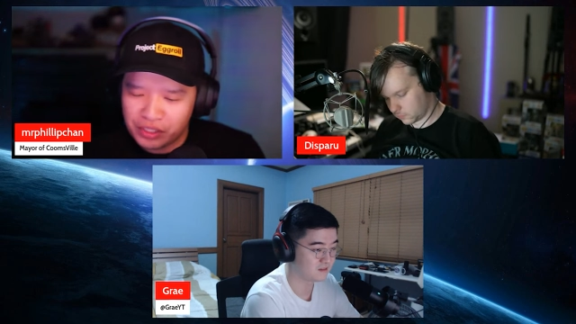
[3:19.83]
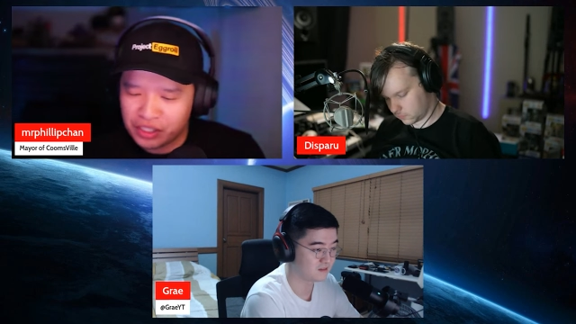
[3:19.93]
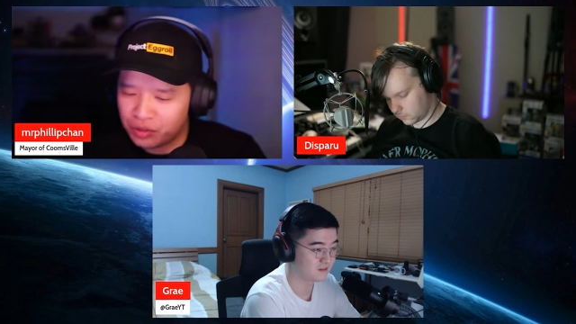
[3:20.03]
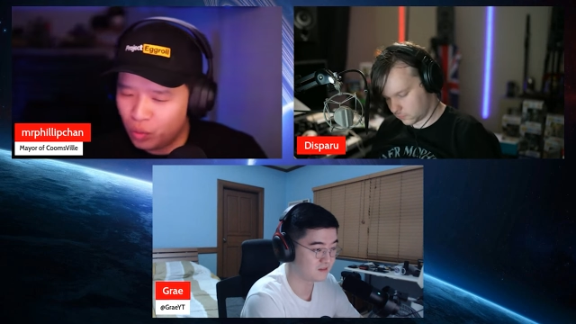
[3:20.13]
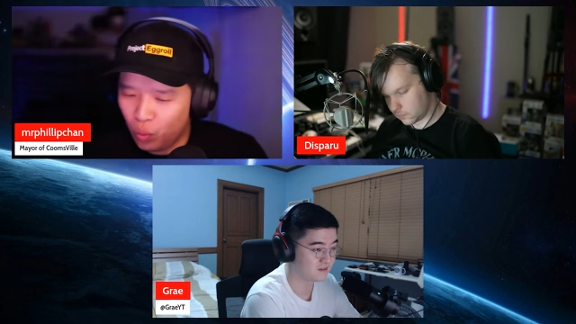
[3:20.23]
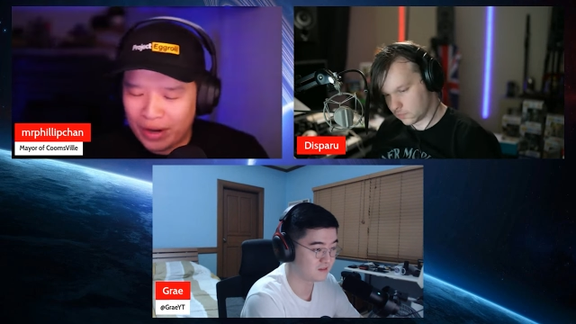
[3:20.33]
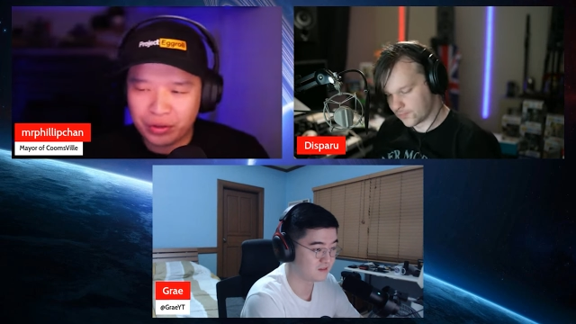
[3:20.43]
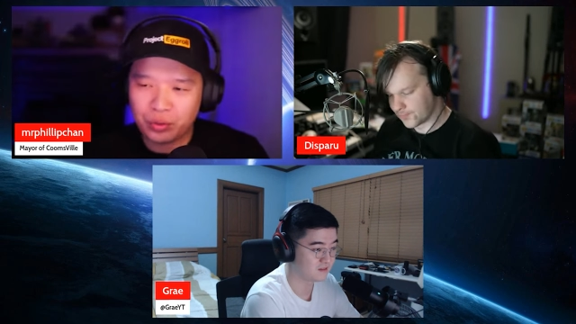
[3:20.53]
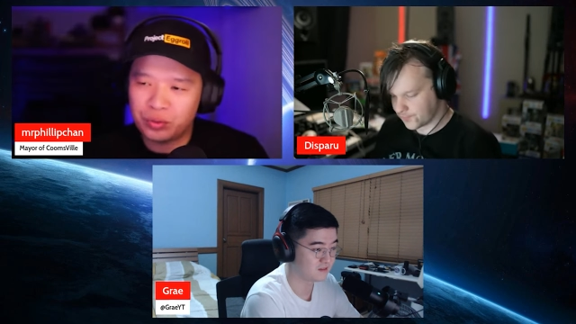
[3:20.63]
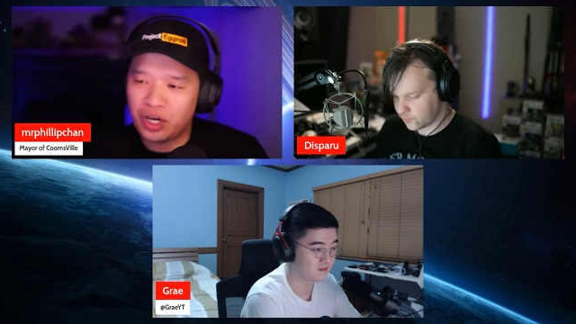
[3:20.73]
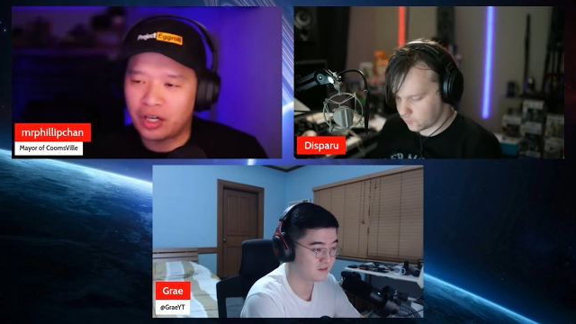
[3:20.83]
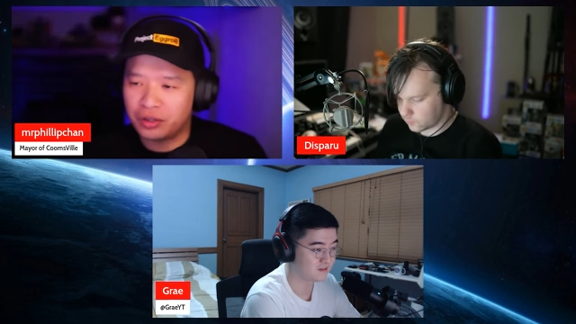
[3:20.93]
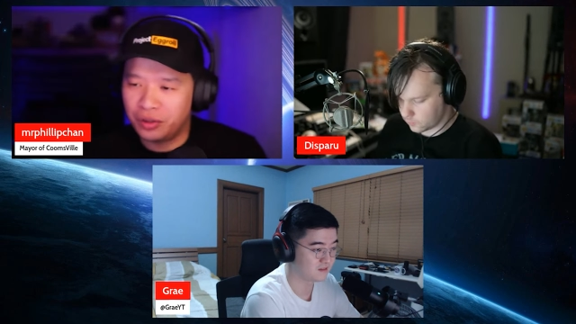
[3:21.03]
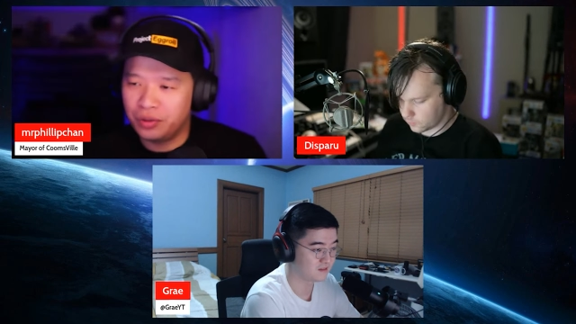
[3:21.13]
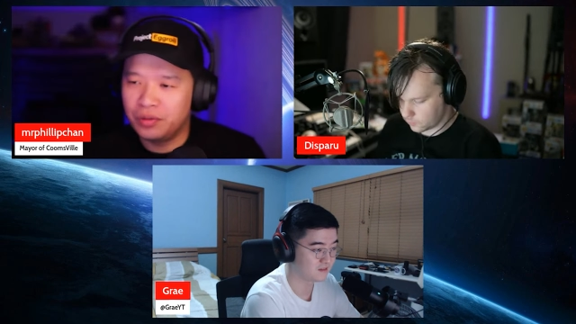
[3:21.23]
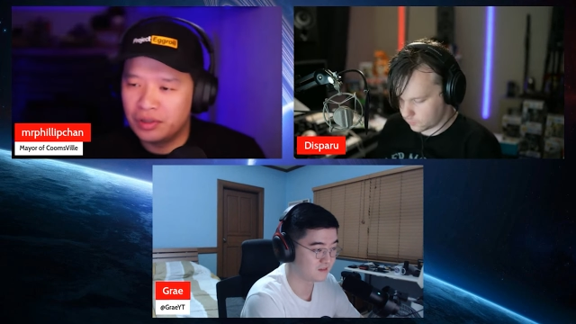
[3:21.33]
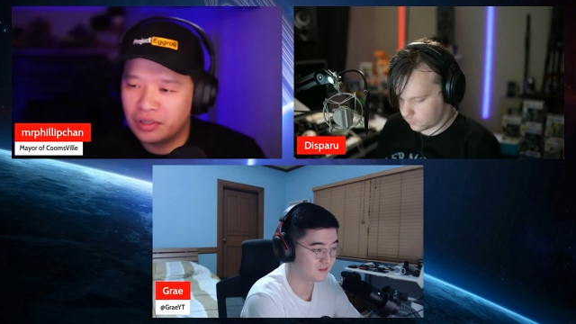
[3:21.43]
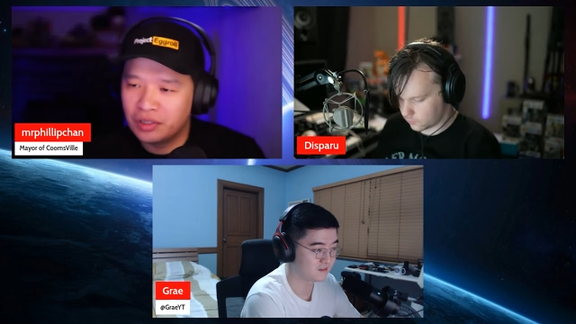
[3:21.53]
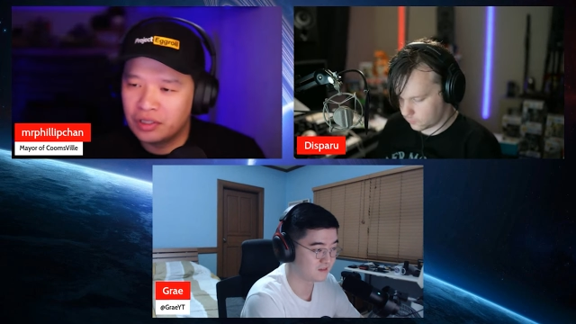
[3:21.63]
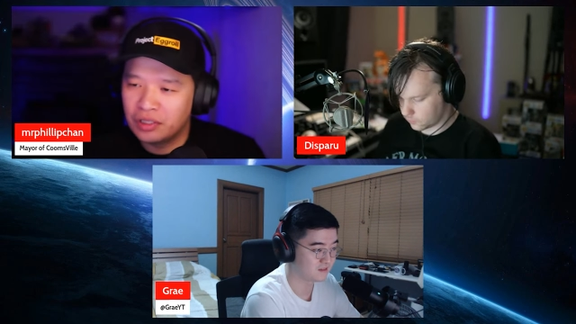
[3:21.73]
Speaker 1: just went through Doctor Who.
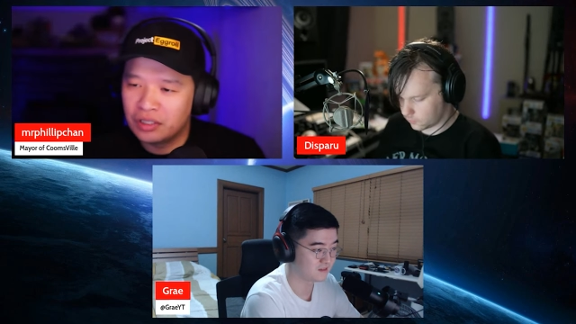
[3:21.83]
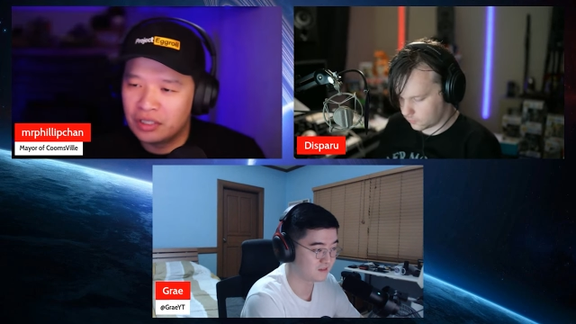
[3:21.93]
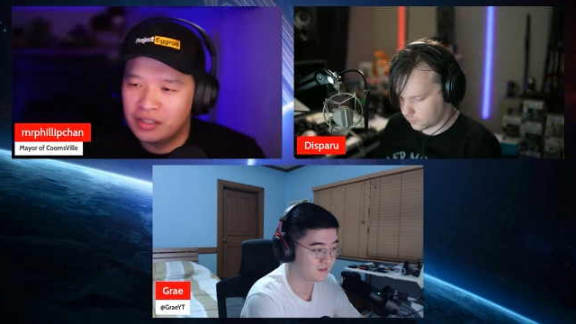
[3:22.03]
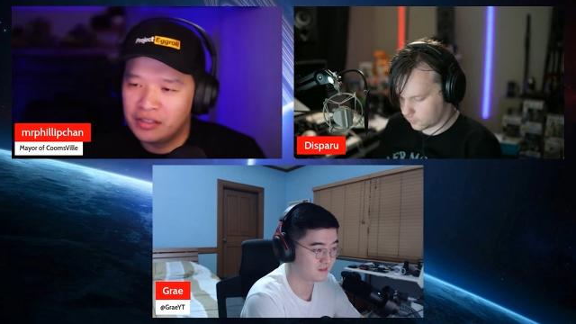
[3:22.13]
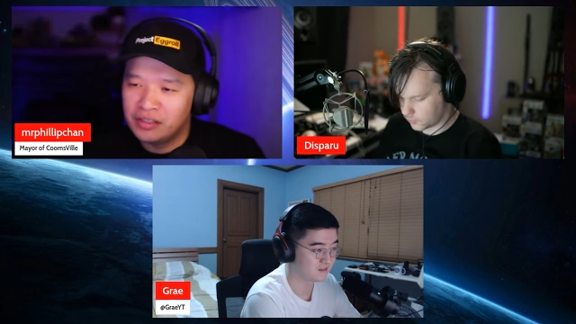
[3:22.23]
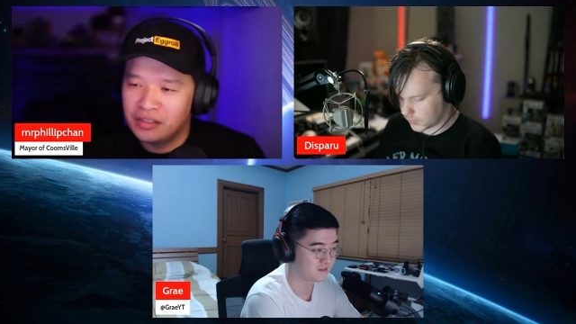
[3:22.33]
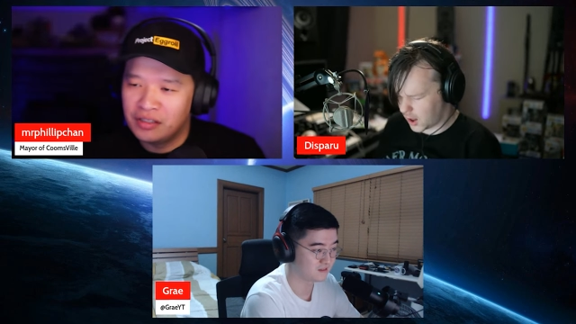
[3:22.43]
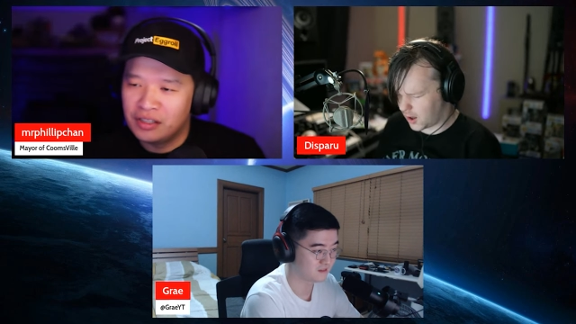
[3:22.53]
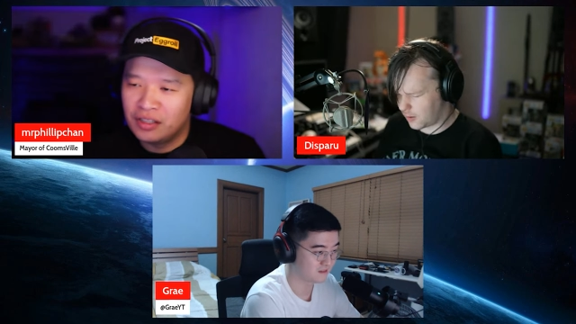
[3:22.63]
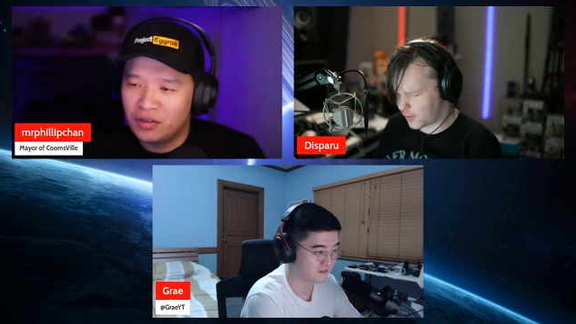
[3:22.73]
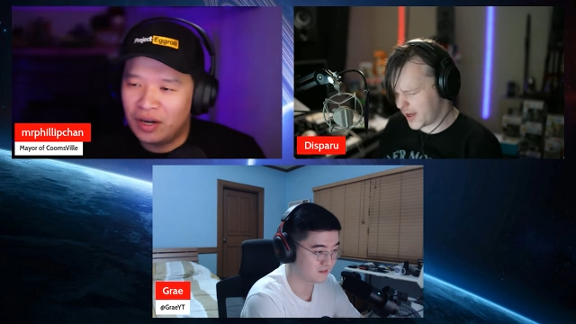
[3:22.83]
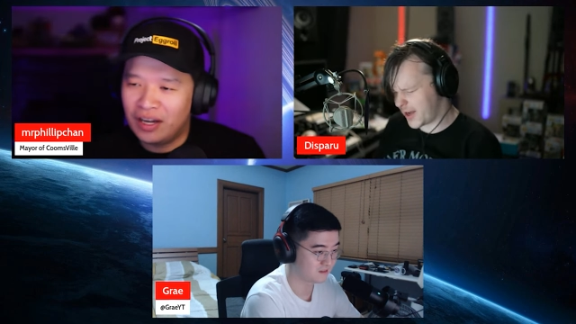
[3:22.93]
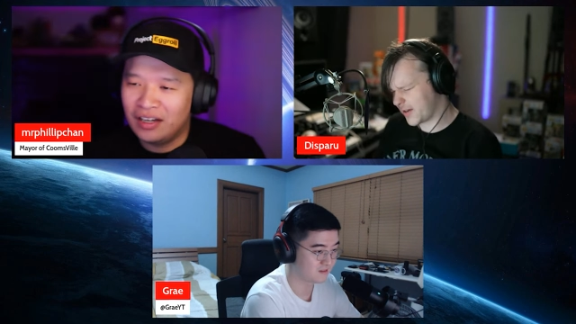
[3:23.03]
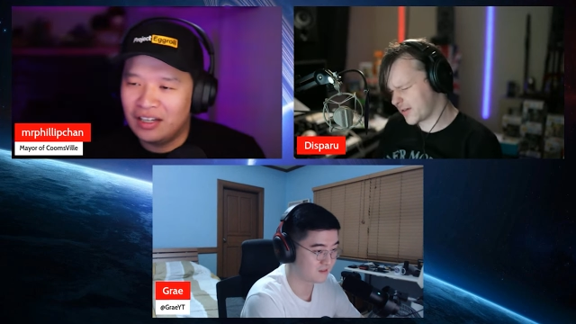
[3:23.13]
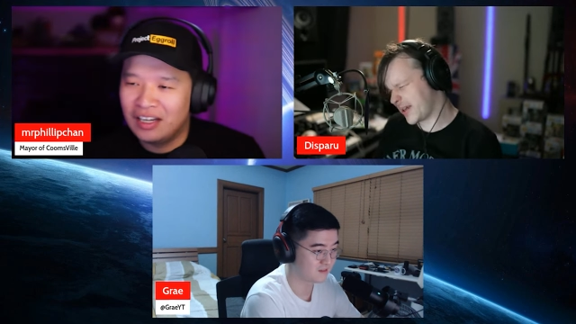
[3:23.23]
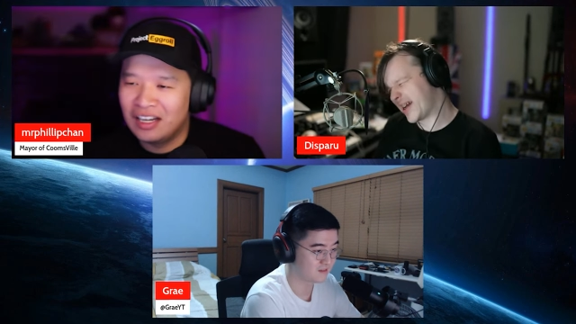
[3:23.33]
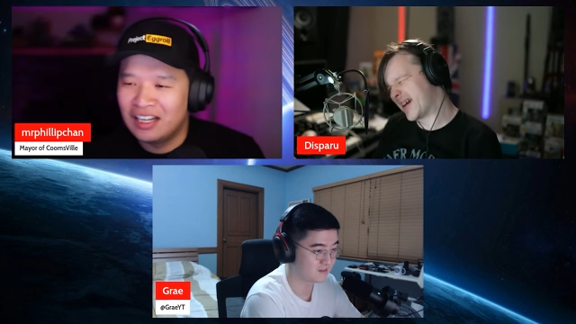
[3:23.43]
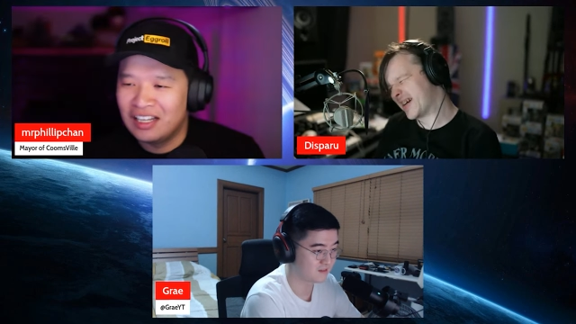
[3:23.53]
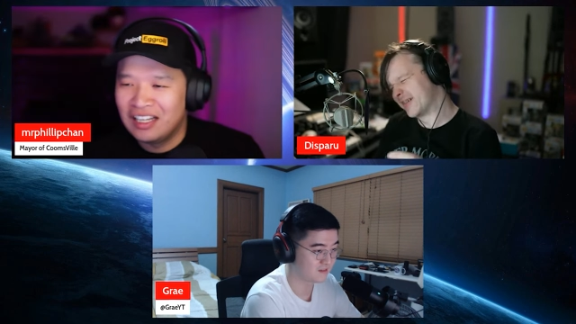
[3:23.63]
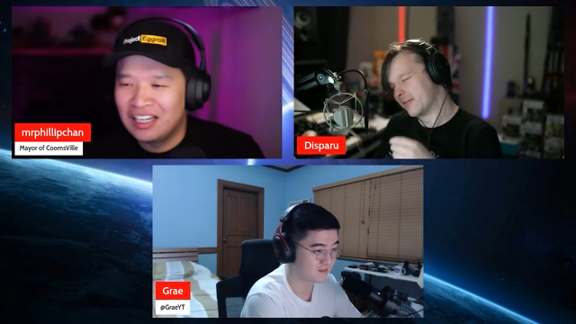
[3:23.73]
Oh yeah, yeah.